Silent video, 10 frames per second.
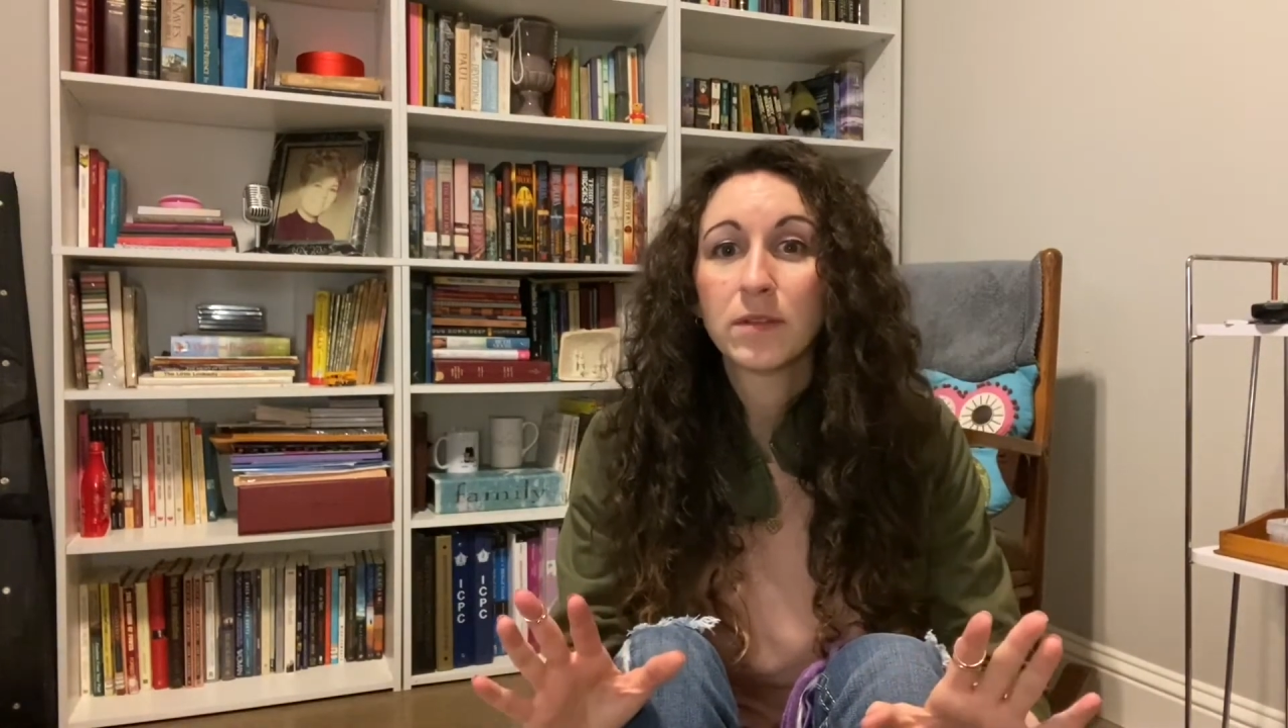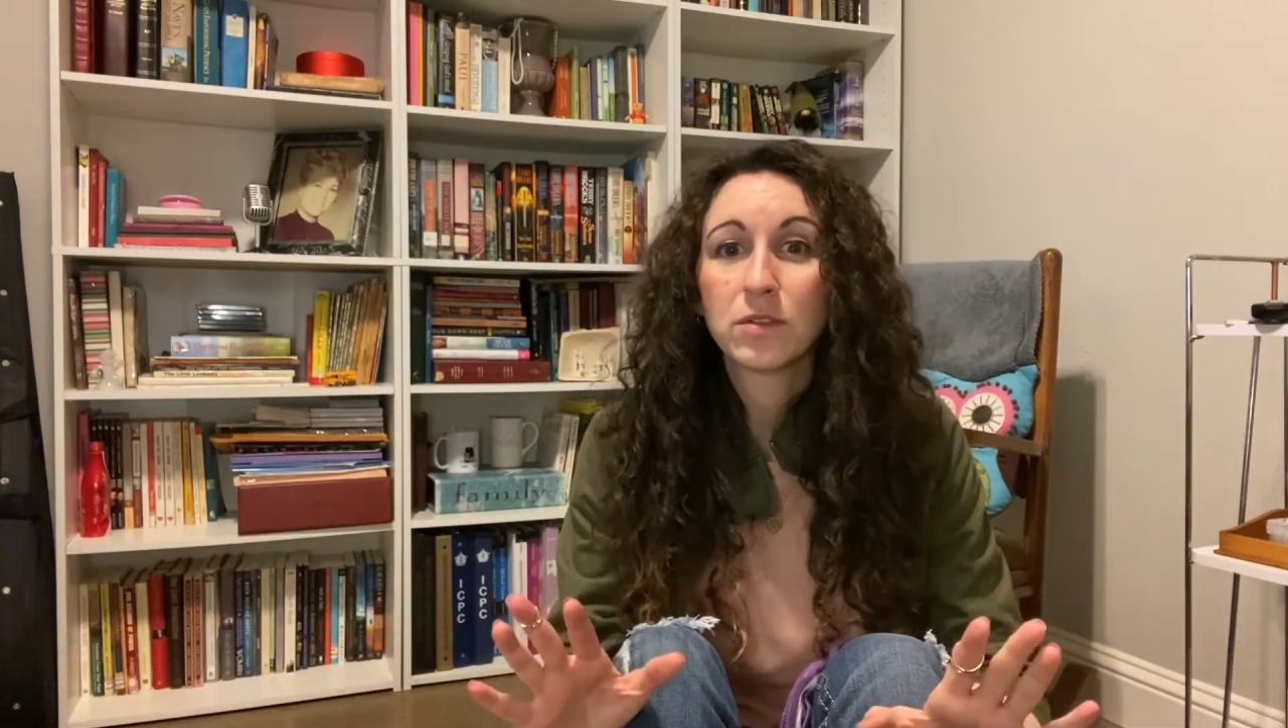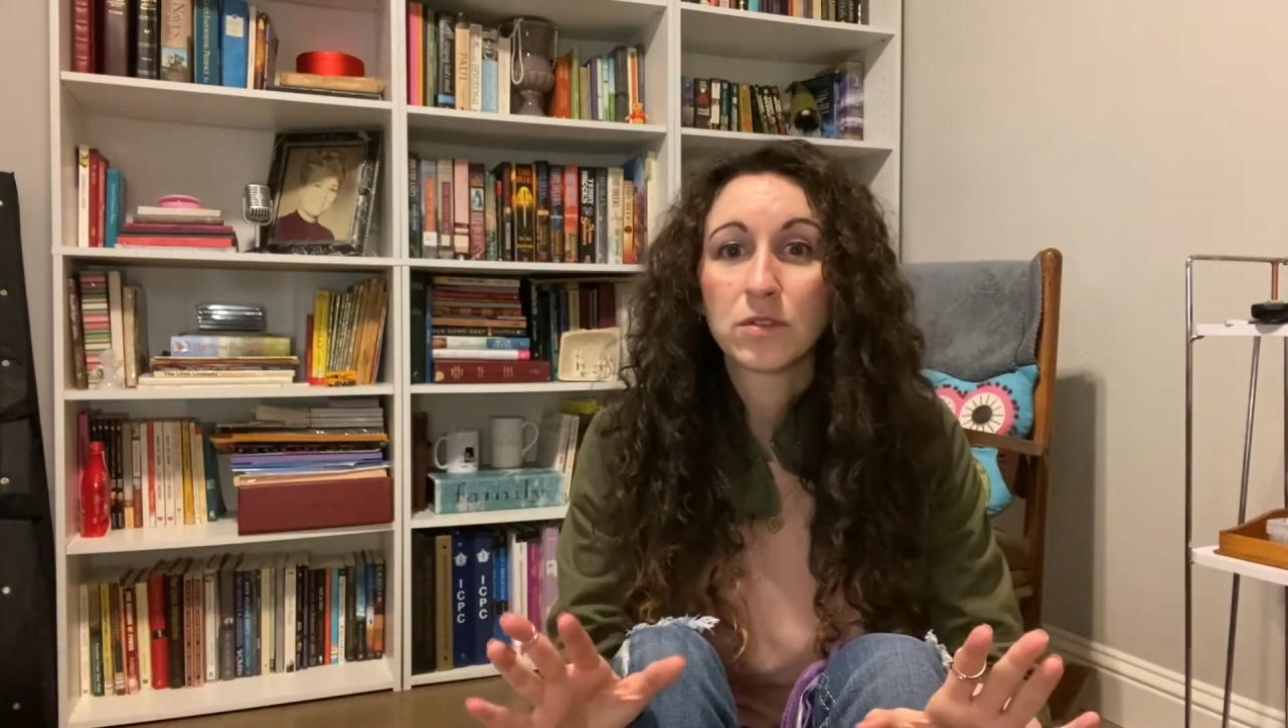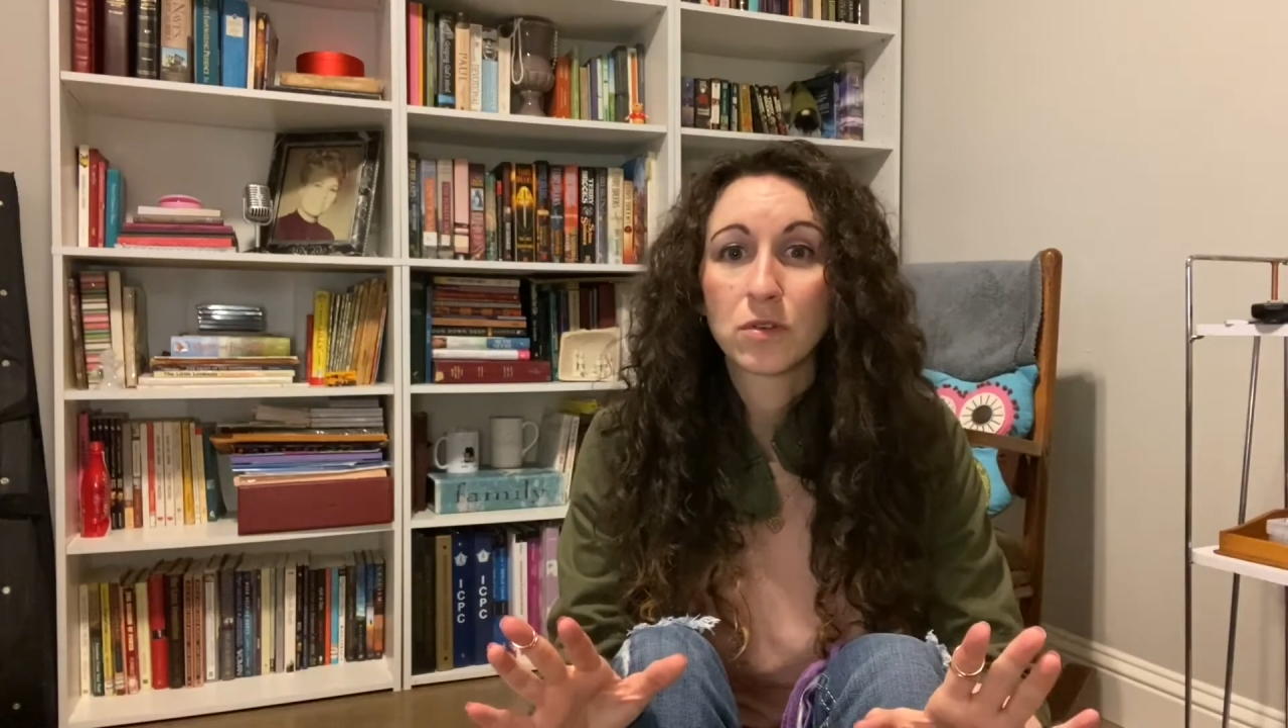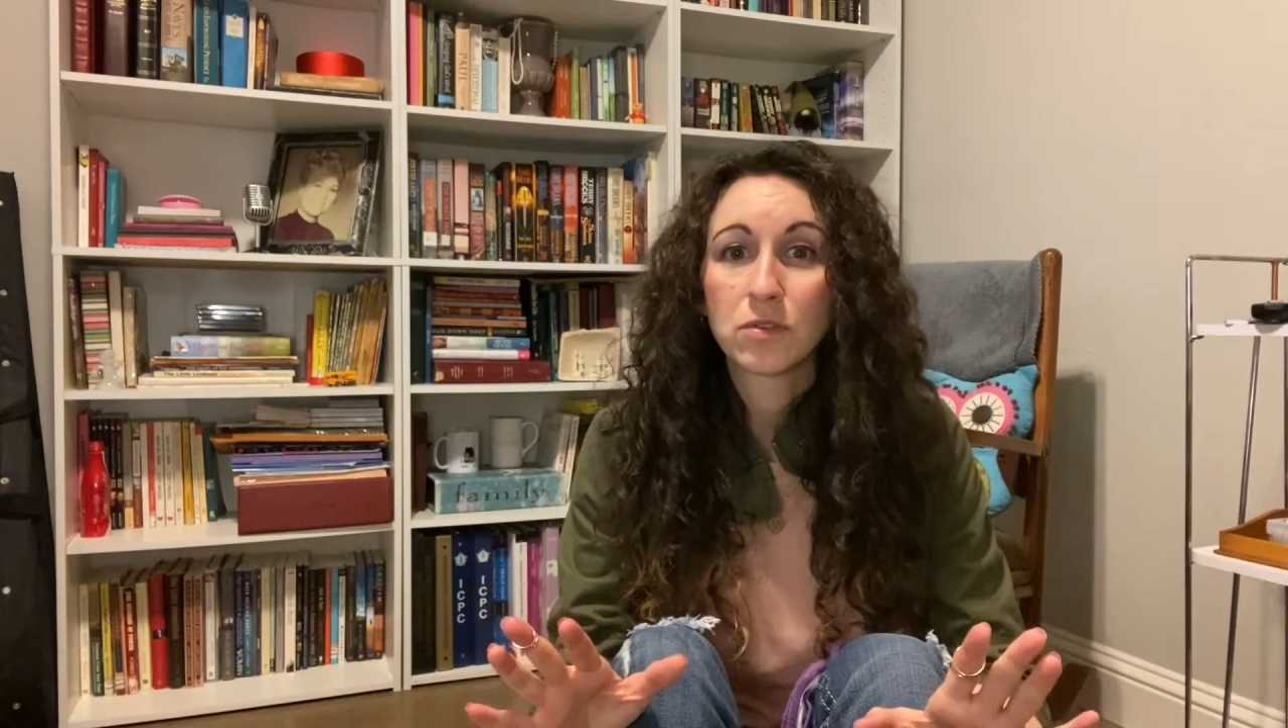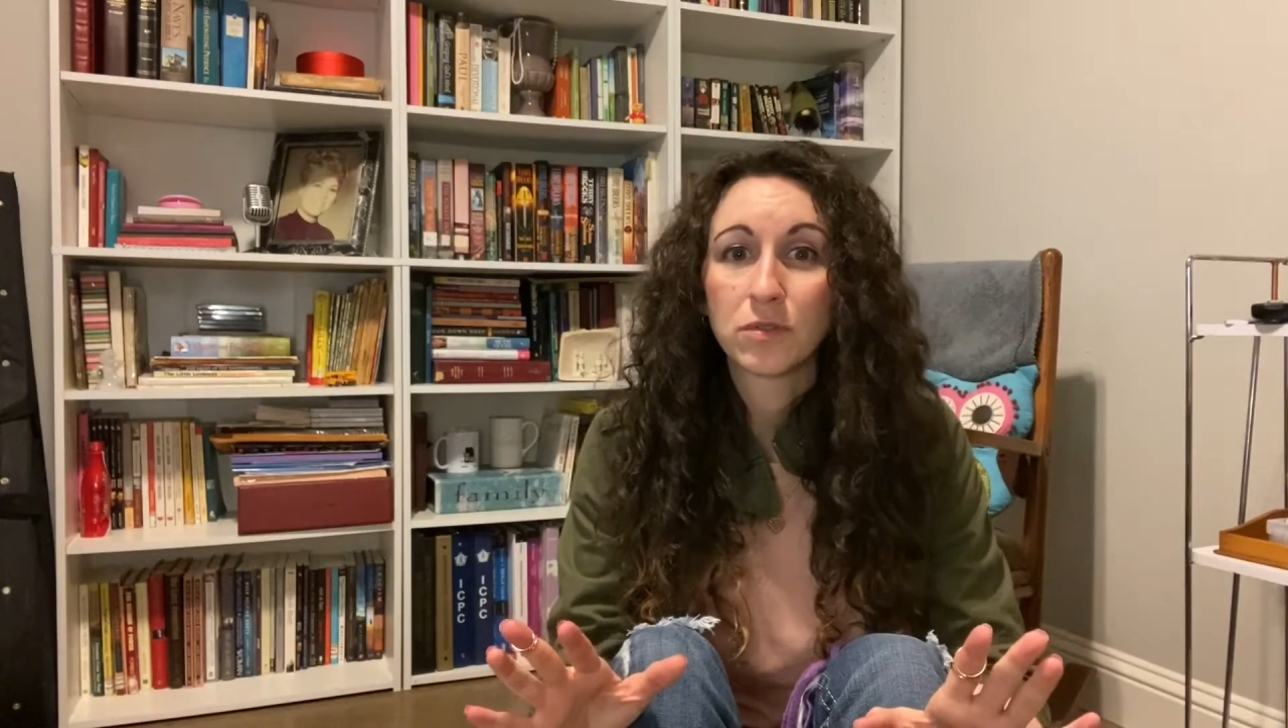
the social